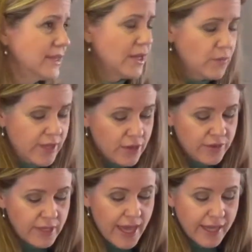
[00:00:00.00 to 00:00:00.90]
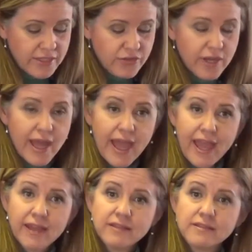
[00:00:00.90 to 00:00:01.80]
And without the extra
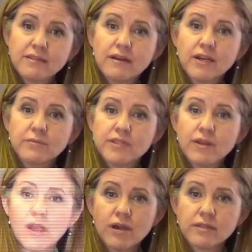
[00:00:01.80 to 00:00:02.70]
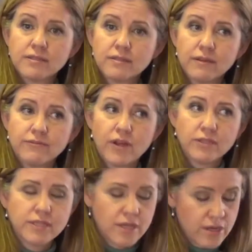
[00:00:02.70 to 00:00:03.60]
hands, arms, and hearts of
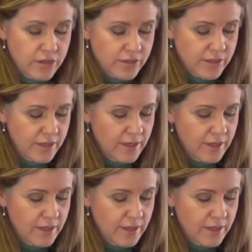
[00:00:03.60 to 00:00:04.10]
volunteers,